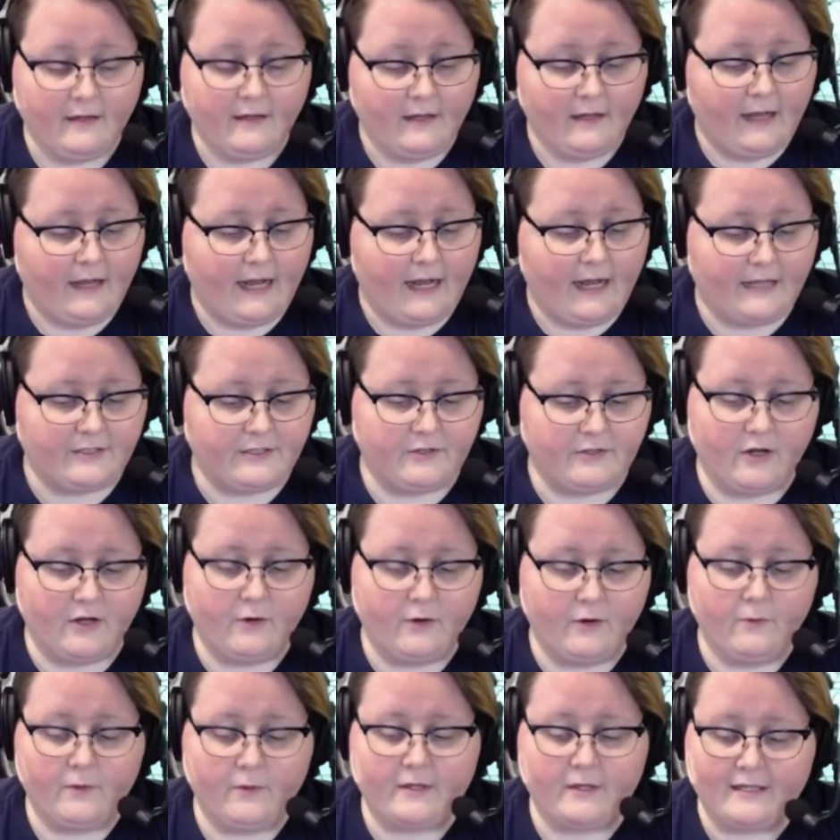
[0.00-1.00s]
As you know,
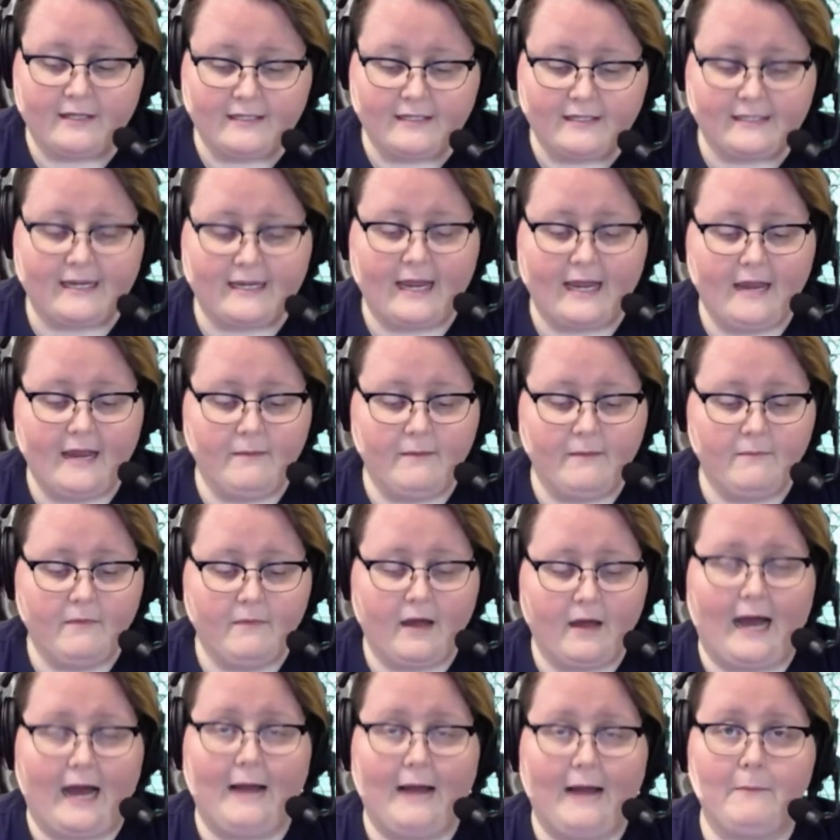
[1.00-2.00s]
with this game,
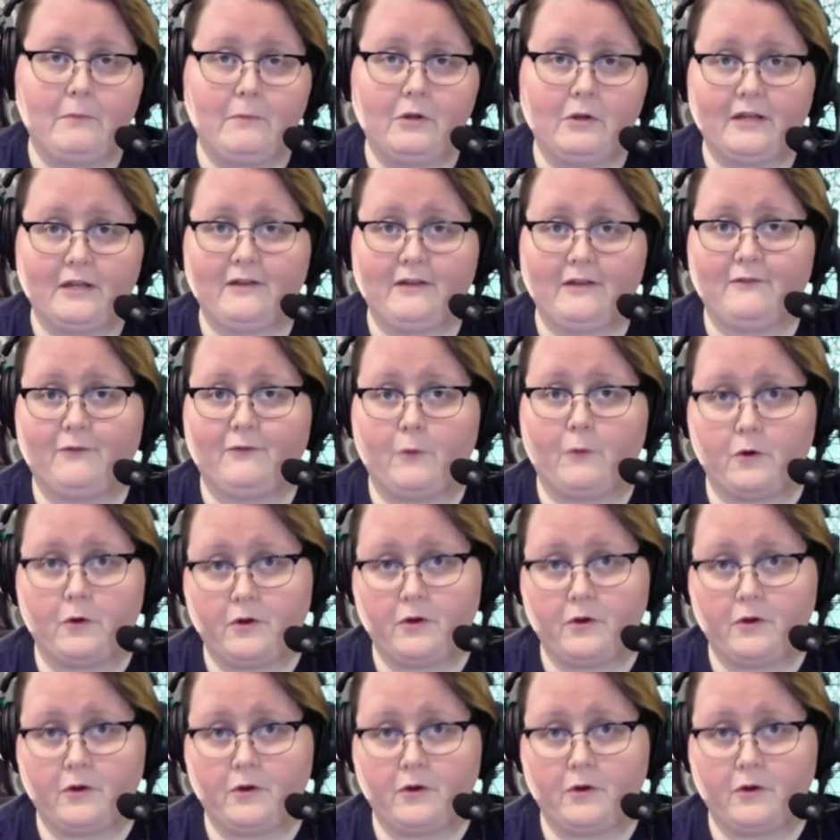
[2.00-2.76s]
I'm looking for your